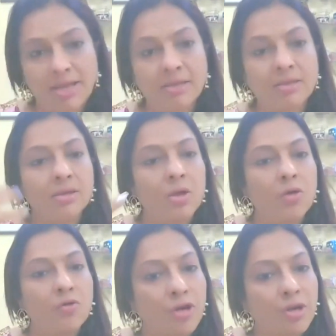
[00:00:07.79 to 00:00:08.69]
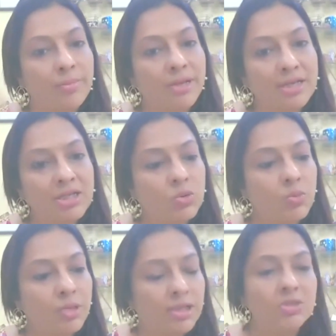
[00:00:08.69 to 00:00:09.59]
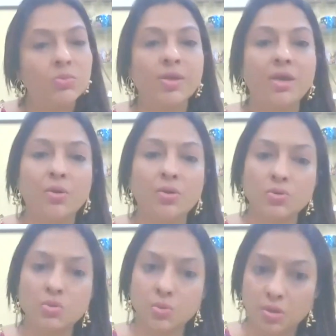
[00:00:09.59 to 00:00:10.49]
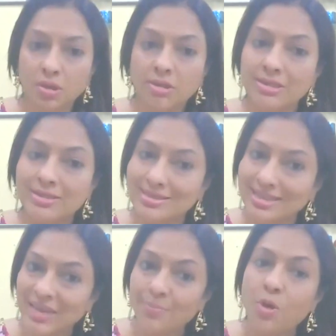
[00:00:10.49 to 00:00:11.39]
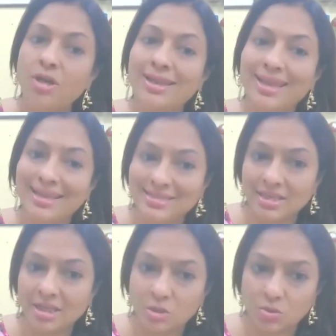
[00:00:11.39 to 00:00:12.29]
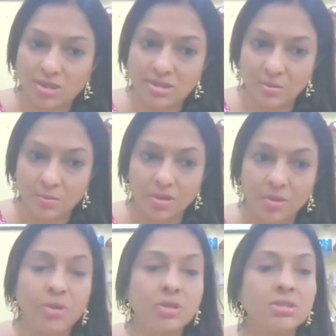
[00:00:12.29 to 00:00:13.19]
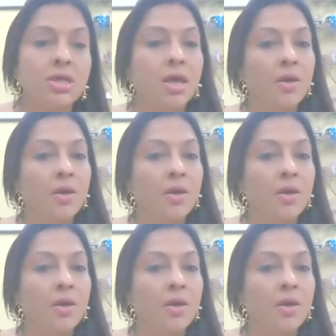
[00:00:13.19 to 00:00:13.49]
and for a minute, 2 minutes, we are going to just keep on gazing into that symbol, because